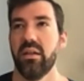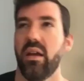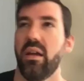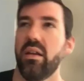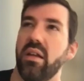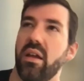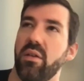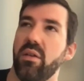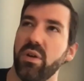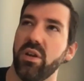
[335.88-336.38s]

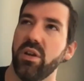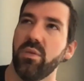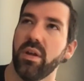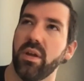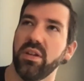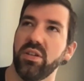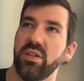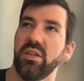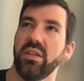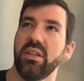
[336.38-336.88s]
And when you
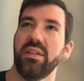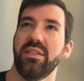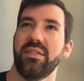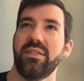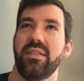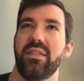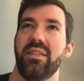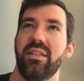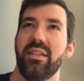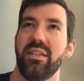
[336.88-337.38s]
mention
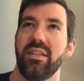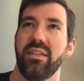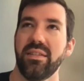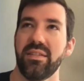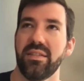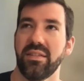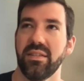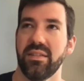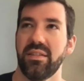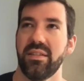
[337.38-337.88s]

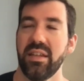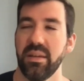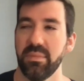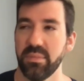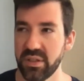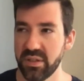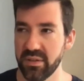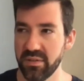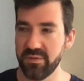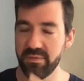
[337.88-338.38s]
these teams
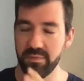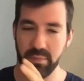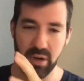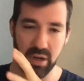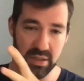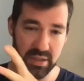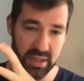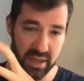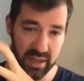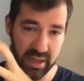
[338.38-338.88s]
of
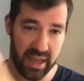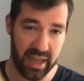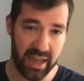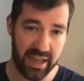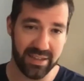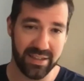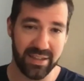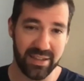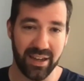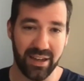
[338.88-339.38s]
MarTech,
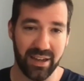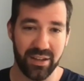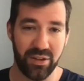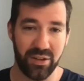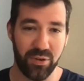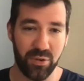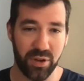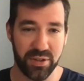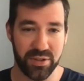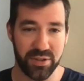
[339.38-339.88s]
AdTech,
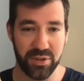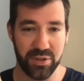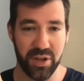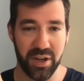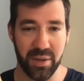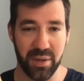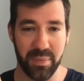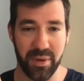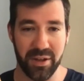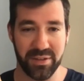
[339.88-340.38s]
you also talk
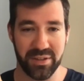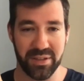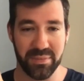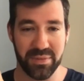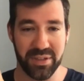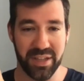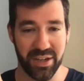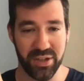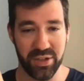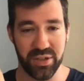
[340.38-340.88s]
about some
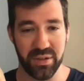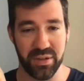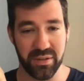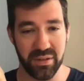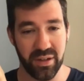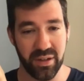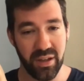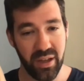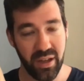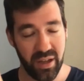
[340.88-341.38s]
tension,
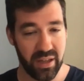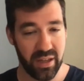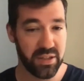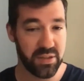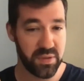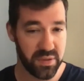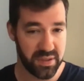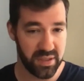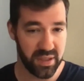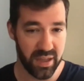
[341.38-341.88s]
and this
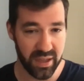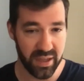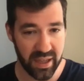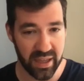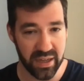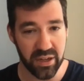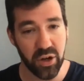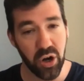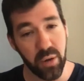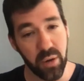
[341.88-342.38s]
was again
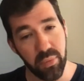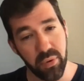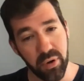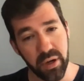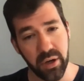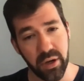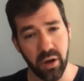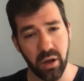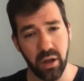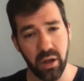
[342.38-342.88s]
in our
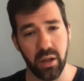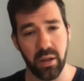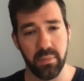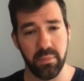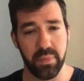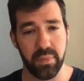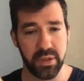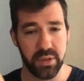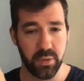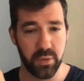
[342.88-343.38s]
pre-call,
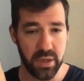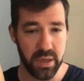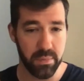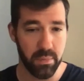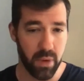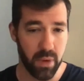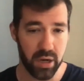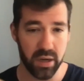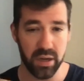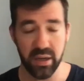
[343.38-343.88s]
between
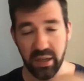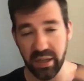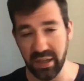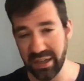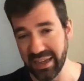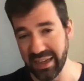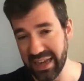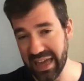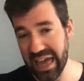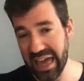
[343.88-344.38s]
marketing
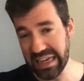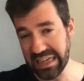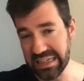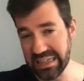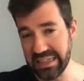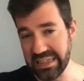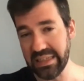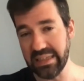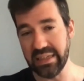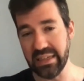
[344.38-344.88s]
and
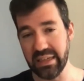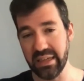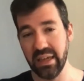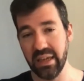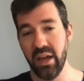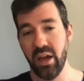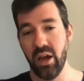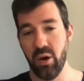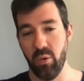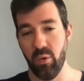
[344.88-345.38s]
IT.
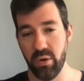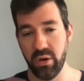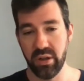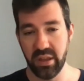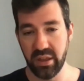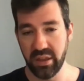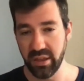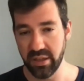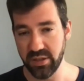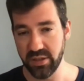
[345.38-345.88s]
What are the
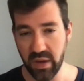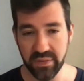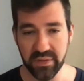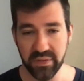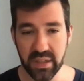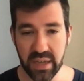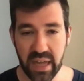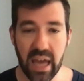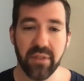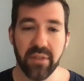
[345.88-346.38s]
things you have to
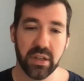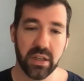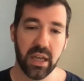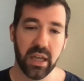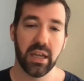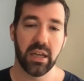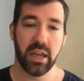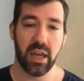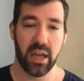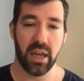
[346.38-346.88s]

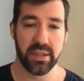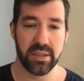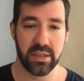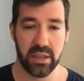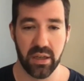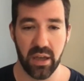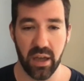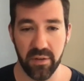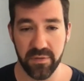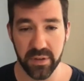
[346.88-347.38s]
navigate as
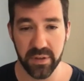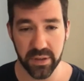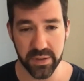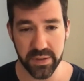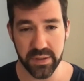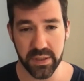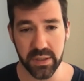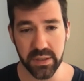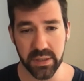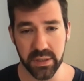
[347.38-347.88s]
a field
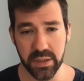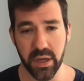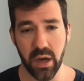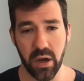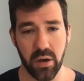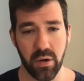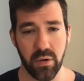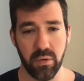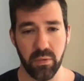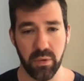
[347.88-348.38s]

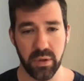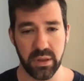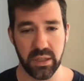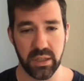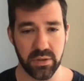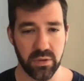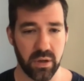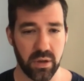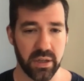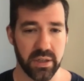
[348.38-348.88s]
CTO with these
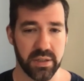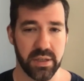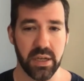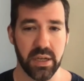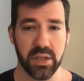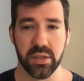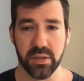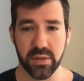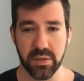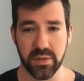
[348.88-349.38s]

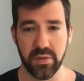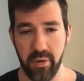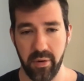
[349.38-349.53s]
organizations?